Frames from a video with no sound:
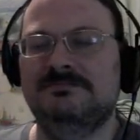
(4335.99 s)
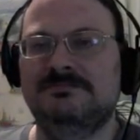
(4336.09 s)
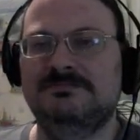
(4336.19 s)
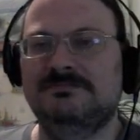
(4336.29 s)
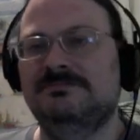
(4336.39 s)
a
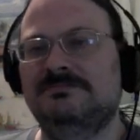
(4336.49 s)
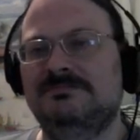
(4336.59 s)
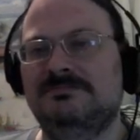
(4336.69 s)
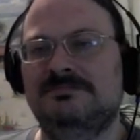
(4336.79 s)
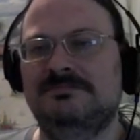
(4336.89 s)
character
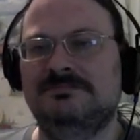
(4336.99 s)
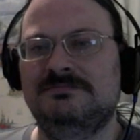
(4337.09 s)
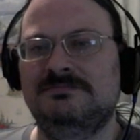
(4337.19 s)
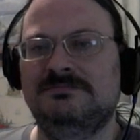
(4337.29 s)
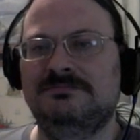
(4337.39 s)
has no
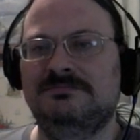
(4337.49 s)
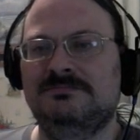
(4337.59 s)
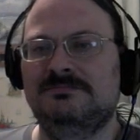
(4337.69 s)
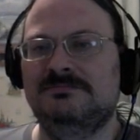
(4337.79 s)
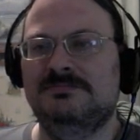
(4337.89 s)
reason to stick around.
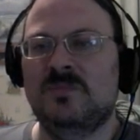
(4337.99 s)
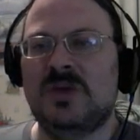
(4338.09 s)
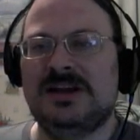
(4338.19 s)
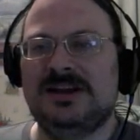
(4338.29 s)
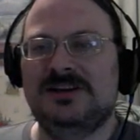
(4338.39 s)

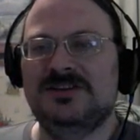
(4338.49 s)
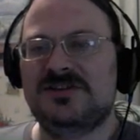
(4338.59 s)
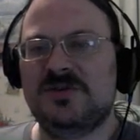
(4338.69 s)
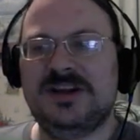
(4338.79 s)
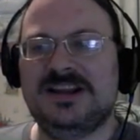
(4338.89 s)

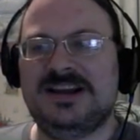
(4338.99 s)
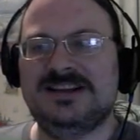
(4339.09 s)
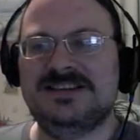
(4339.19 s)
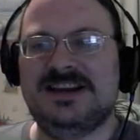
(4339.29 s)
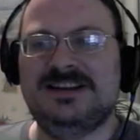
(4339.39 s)

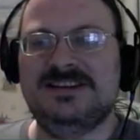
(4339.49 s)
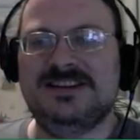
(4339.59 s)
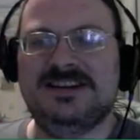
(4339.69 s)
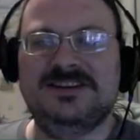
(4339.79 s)
Storylines end, and then you